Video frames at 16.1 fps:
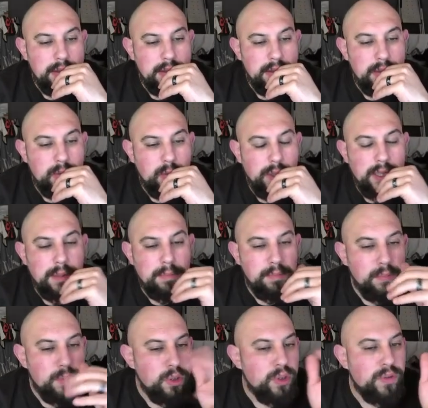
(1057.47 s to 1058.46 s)
we can
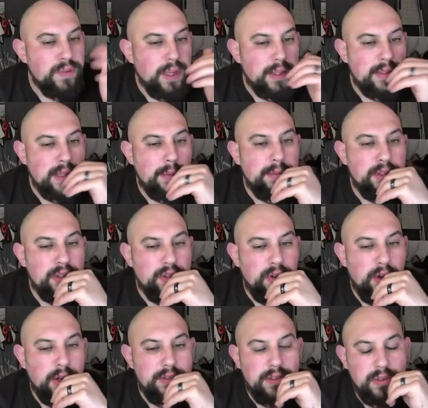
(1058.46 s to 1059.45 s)
move that damage
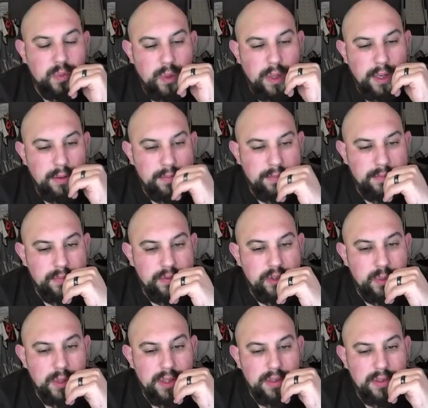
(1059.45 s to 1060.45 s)
across as well.
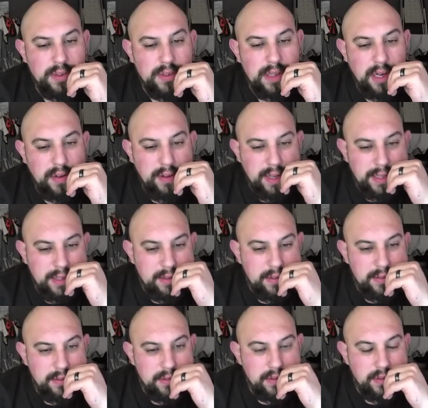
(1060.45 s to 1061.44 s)
So we can accelerate
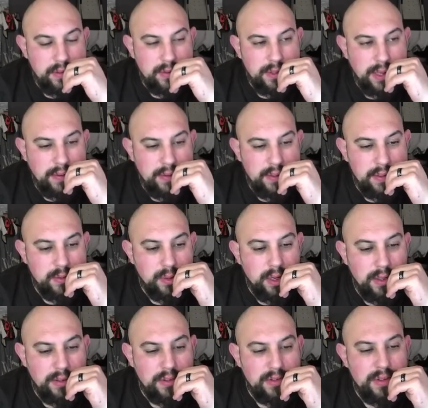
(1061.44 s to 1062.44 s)
to Altaria as
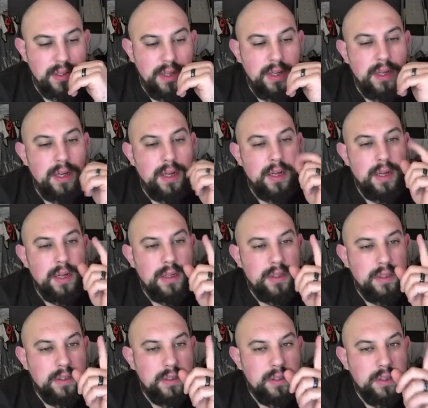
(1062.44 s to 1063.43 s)
well, because
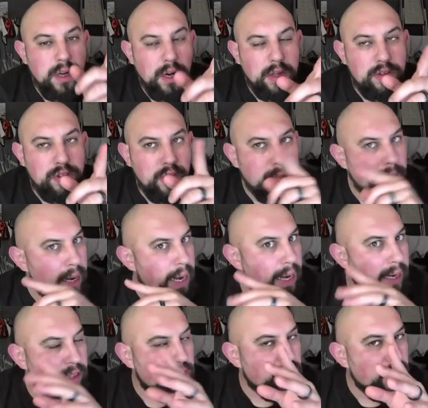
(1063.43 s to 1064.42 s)
Garchomp
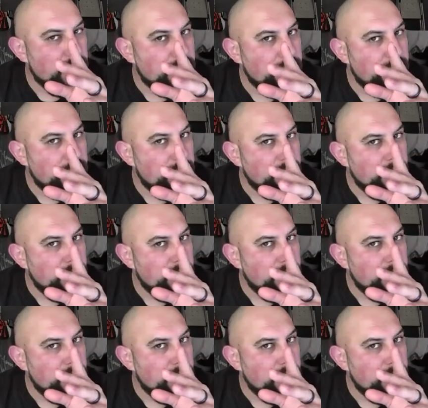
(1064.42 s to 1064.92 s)
actually